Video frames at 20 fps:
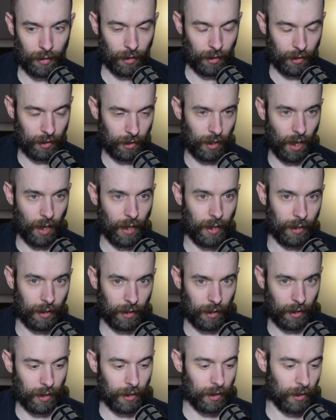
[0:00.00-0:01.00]
site
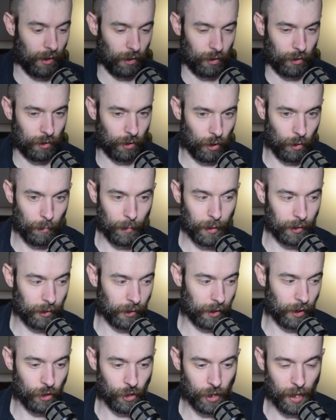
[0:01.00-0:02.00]
thingy on Thomann. You
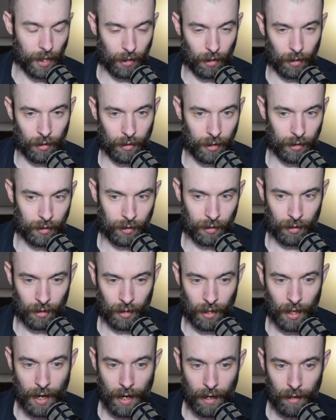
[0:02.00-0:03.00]
can check on this
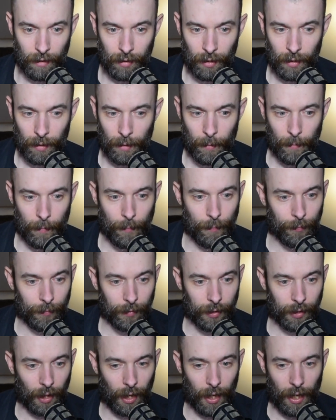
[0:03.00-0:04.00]
there.
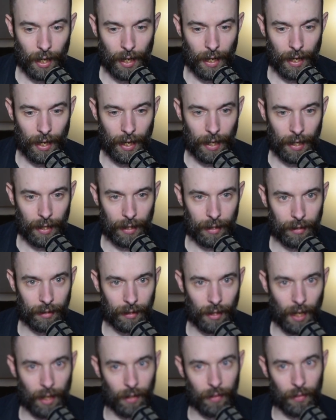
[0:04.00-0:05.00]

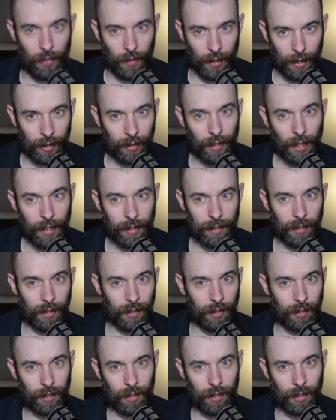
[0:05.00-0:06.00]
And I think that's a
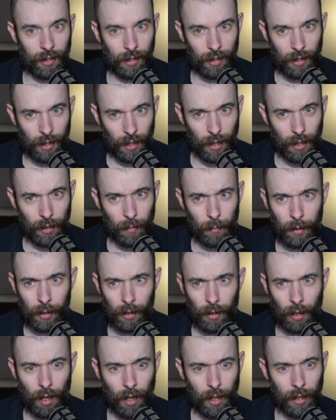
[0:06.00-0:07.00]
good
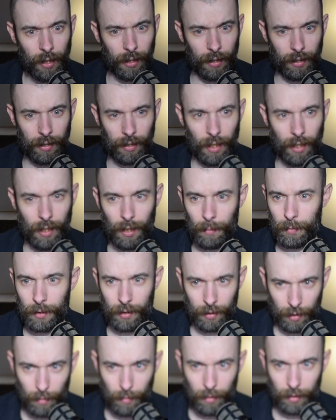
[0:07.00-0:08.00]
recording setup.
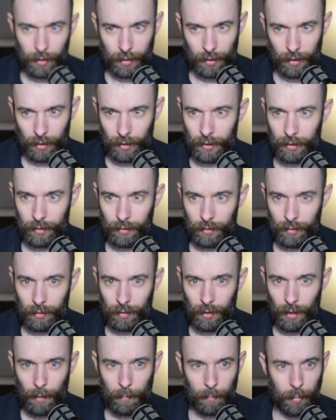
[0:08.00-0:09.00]
Seriously,
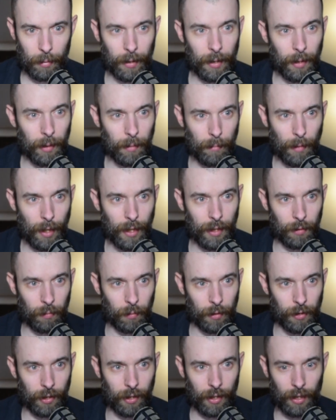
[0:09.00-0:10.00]
I'm pretty amazed
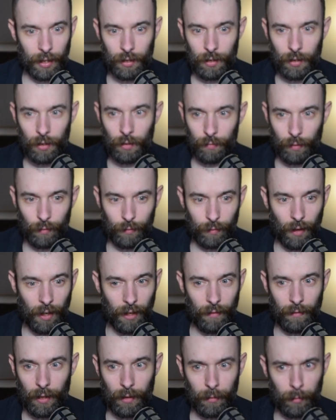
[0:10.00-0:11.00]
what you can do for
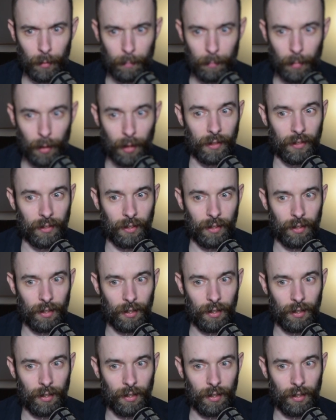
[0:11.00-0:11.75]
$500.